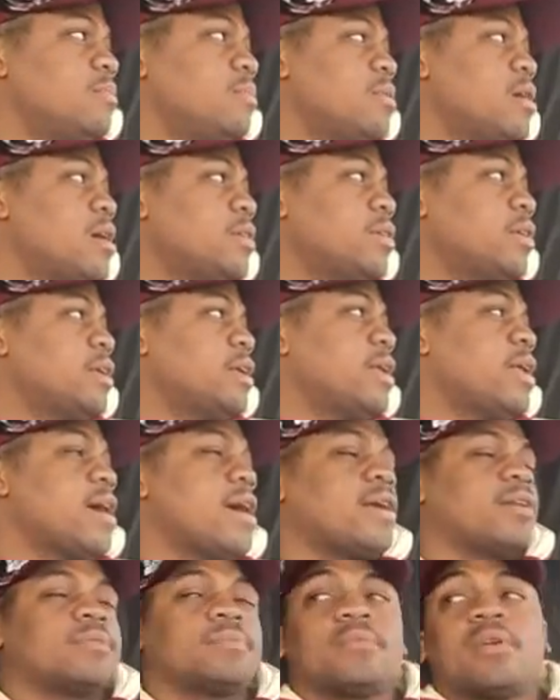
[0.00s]
But other than
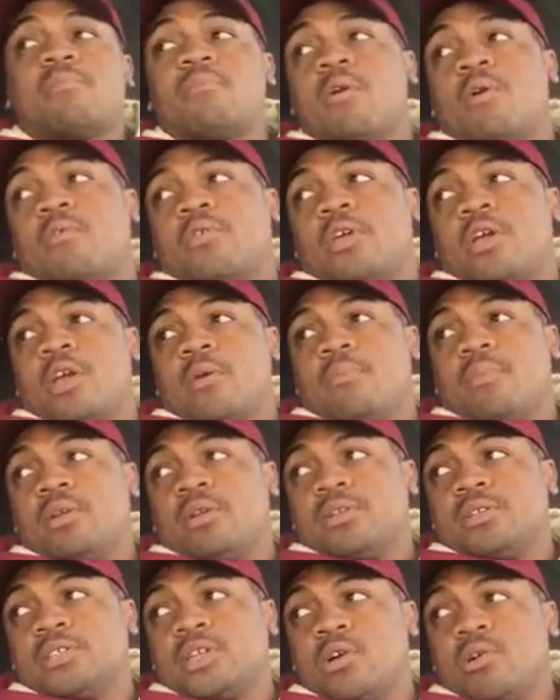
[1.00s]
that, I'm over here in
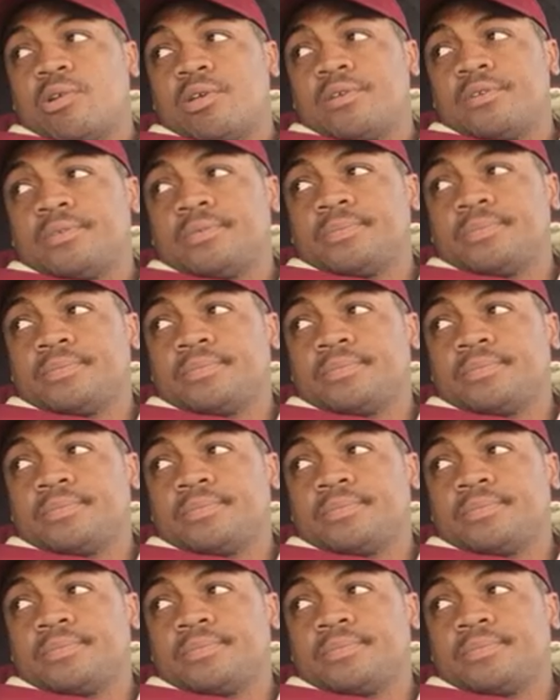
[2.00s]
Minnesota.